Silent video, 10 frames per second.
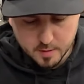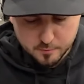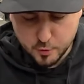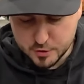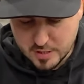
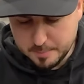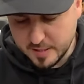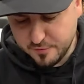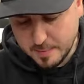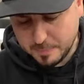For example,
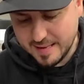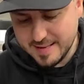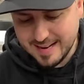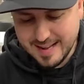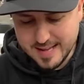if I play
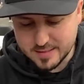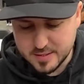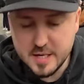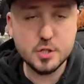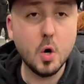here 8,
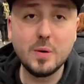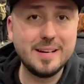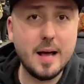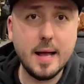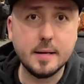he is only
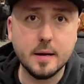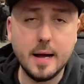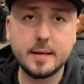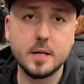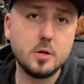9.
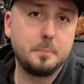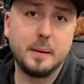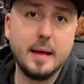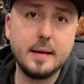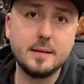I cannot
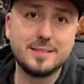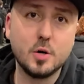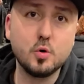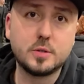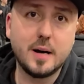play the
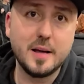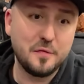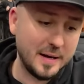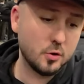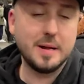Uta
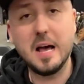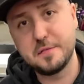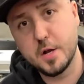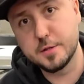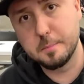if I don't have
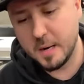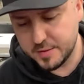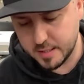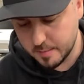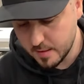another
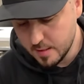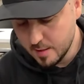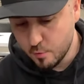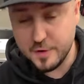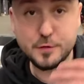body.
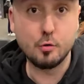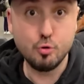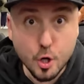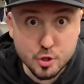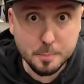With the
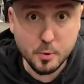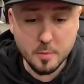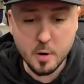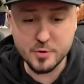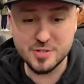Roger
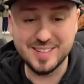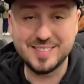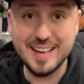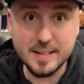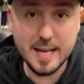promo, which is a
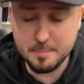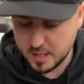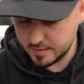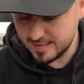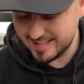10k
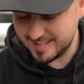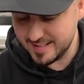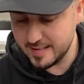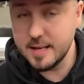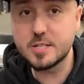body,
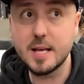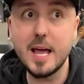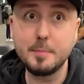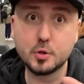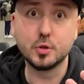he is
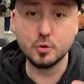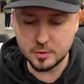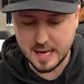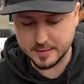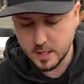able to do
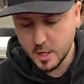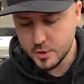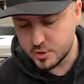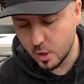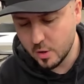that.
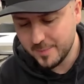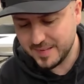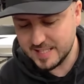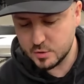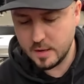So
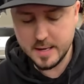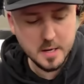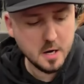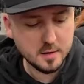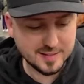that's why,
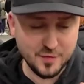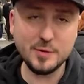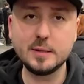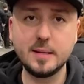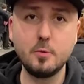
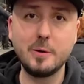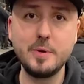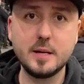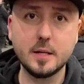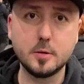definitely when
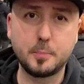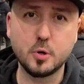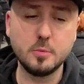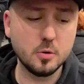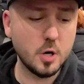we get the
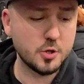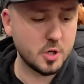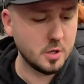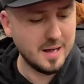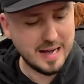promo
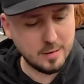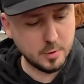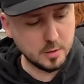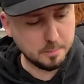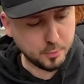Roger, I
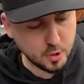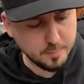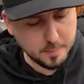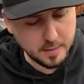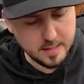will
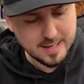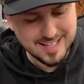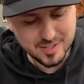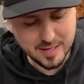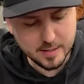probably
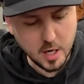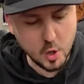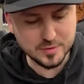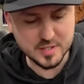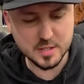take
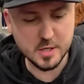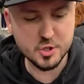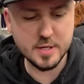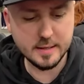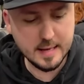out the
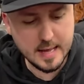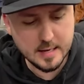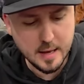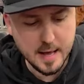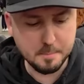Sanji again
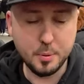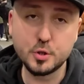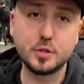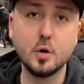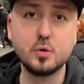and
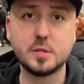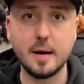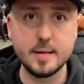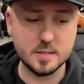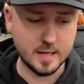put the Uta
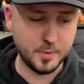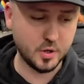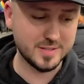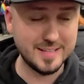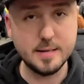inside,
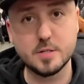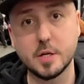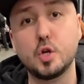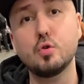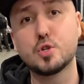because then it's a
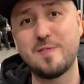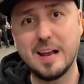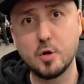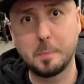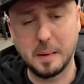huge
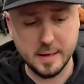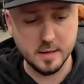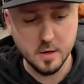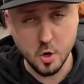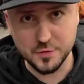value play.
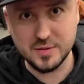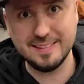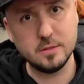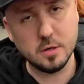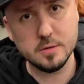On
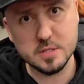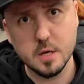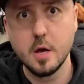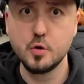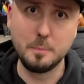10 dons,
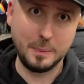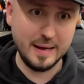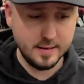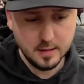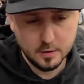you
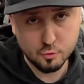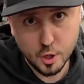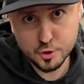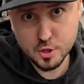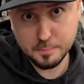play
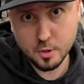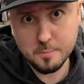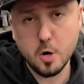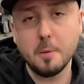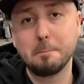Roger
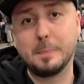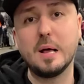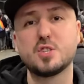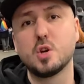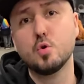promo
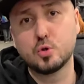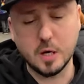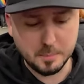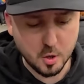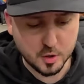plus
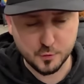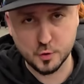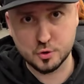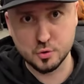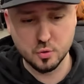Uta blocker
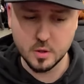for 2.